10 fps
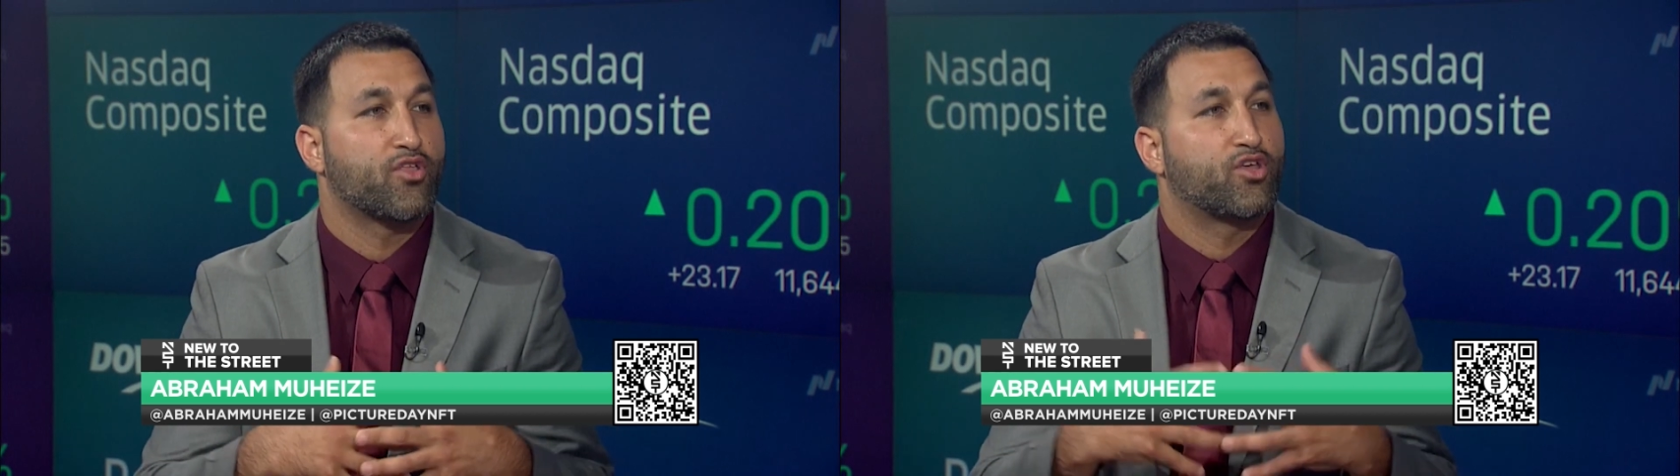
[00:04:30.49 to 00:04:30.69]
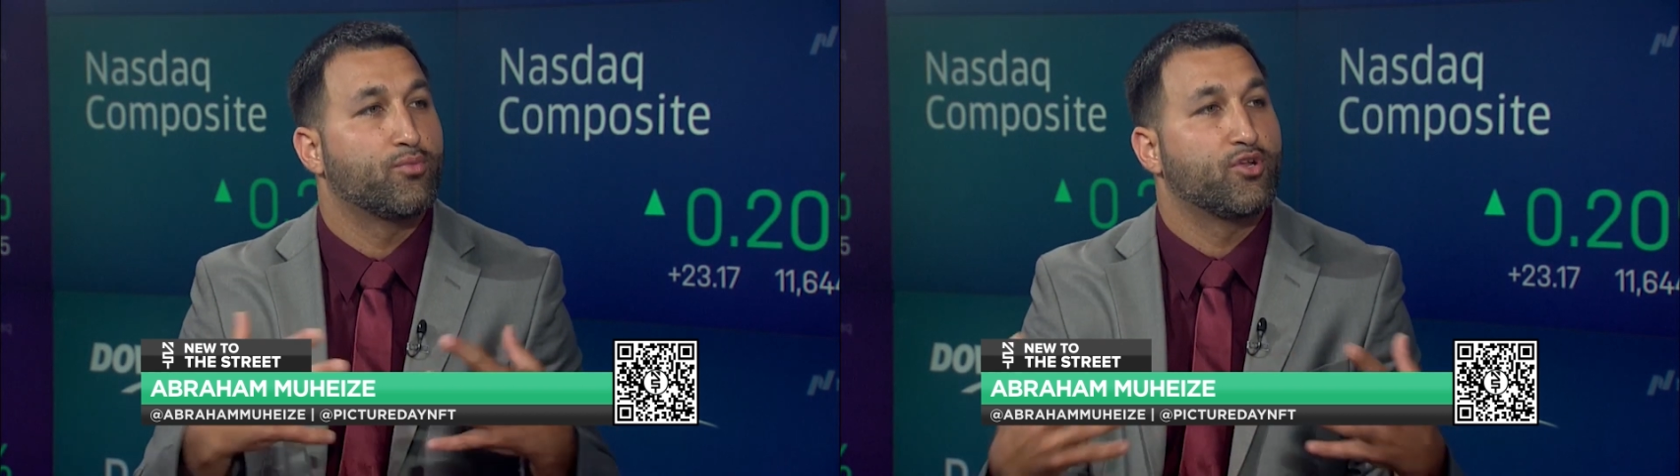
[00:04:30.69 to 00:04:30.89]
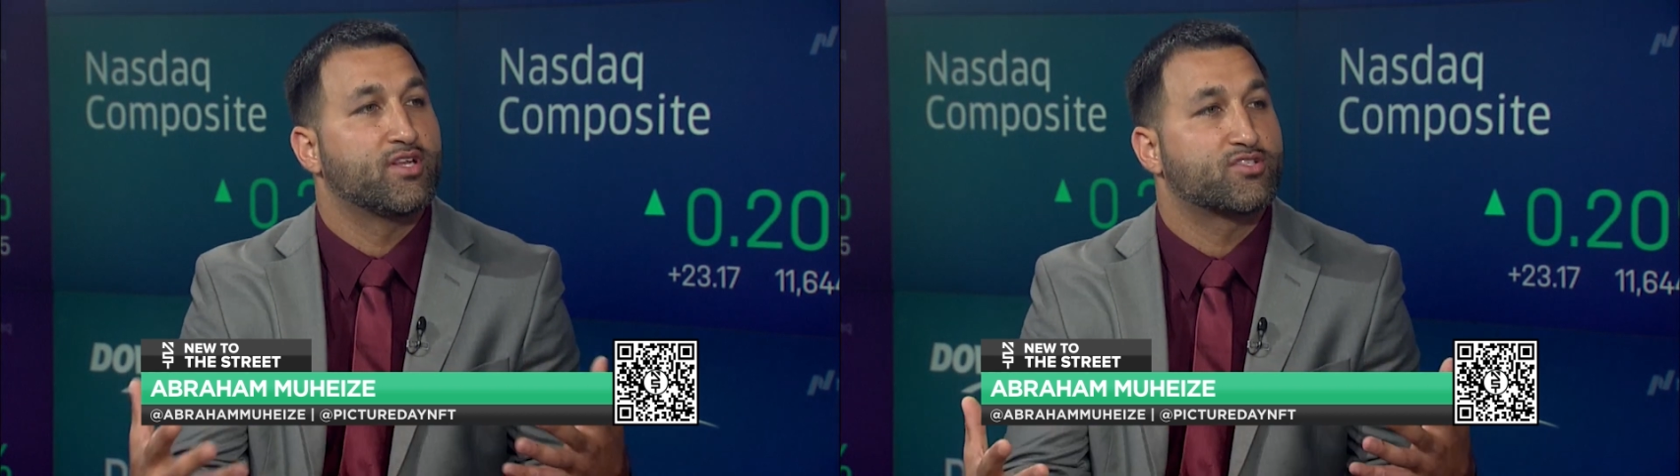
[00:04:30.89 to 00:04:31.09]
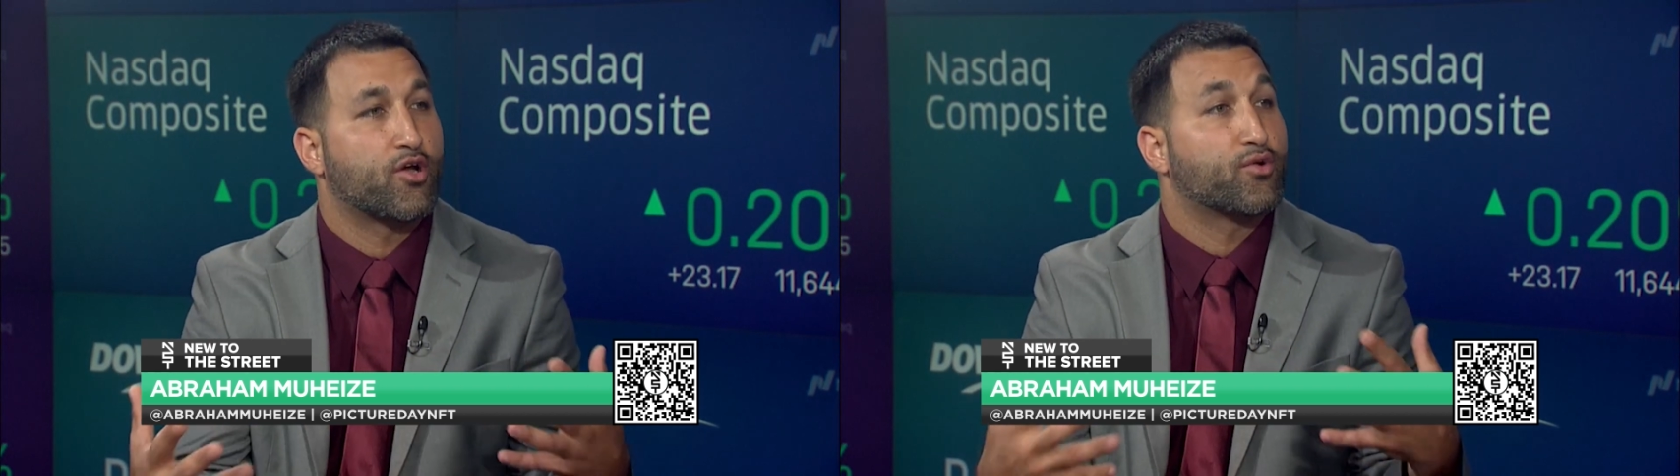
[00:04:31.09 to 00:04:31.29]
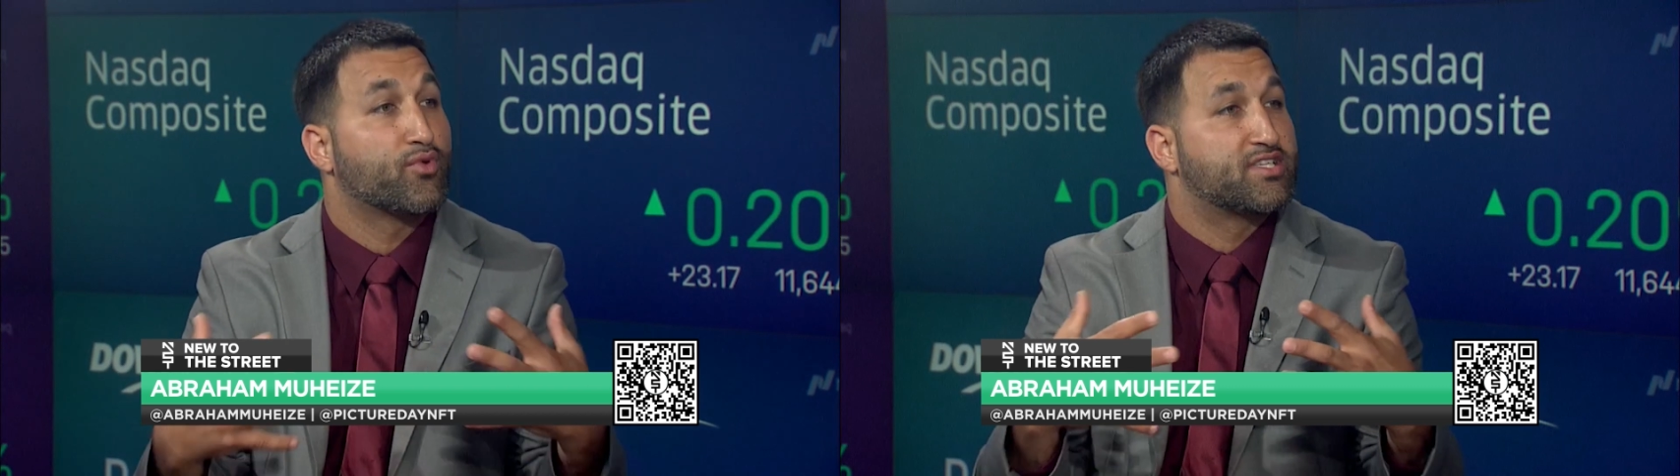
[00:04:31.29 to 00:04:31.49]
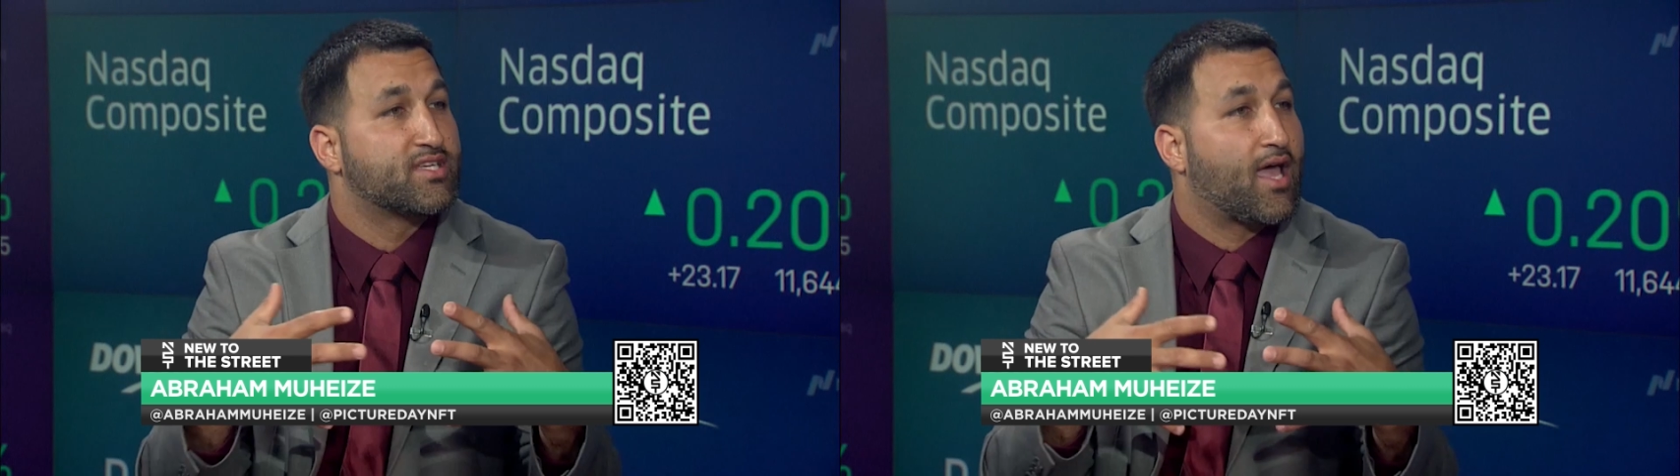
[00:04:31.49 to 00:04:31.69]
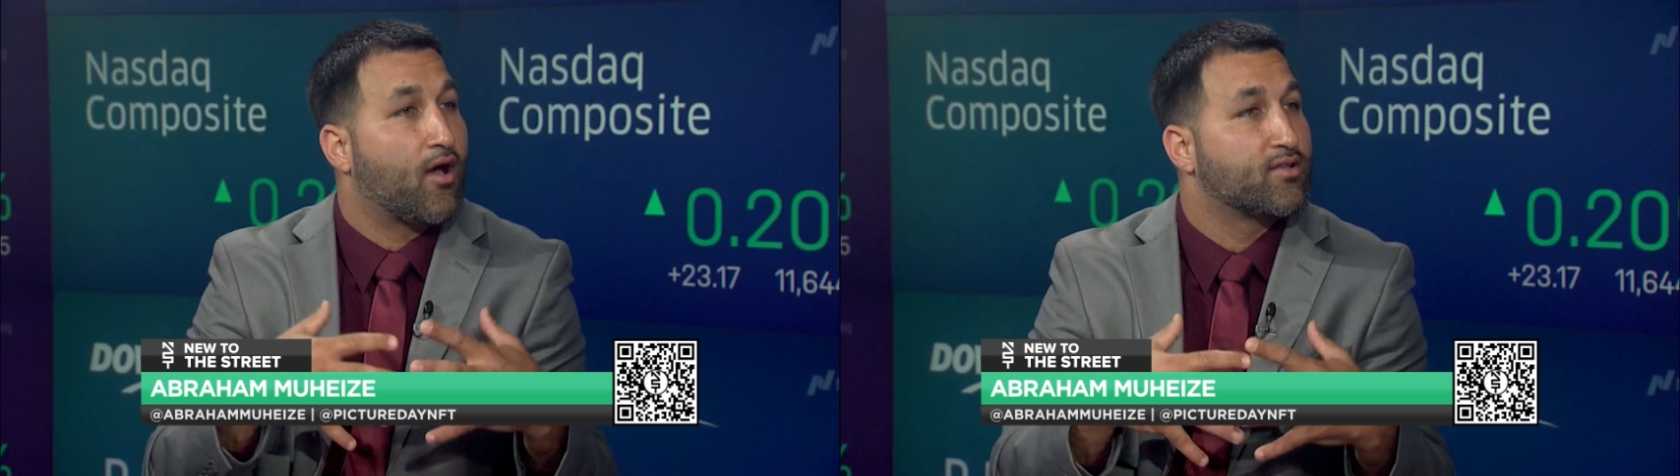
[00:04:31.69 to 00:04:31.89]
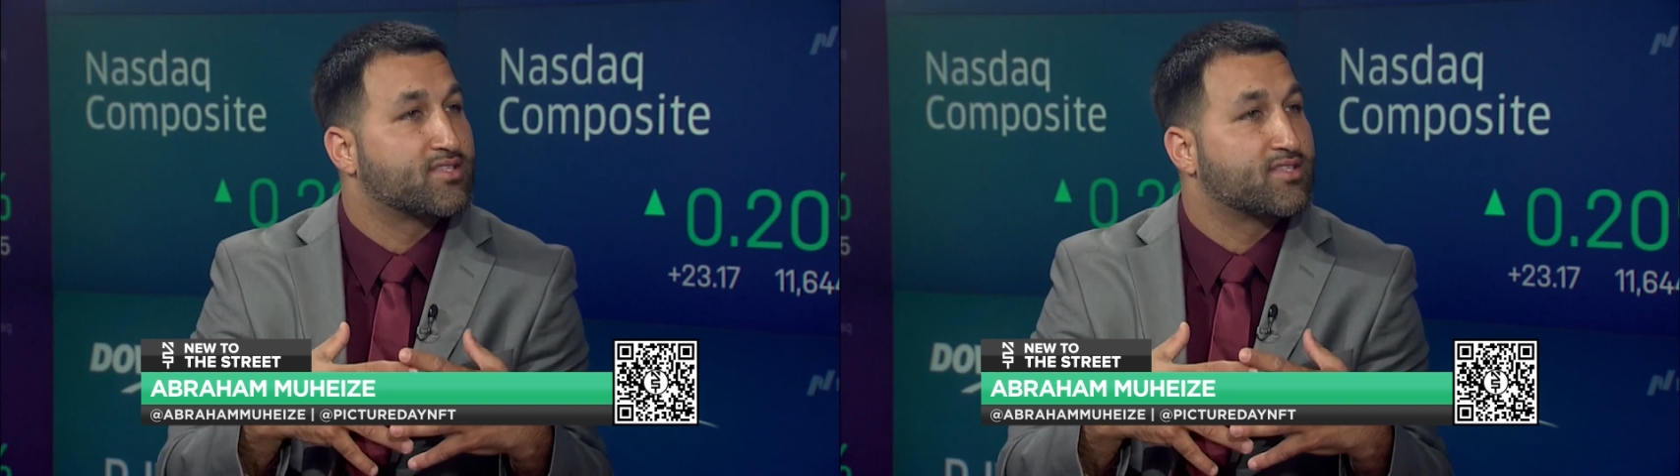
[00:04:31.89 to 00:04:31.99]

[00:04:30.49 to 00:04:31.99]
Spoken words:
the community started reaching out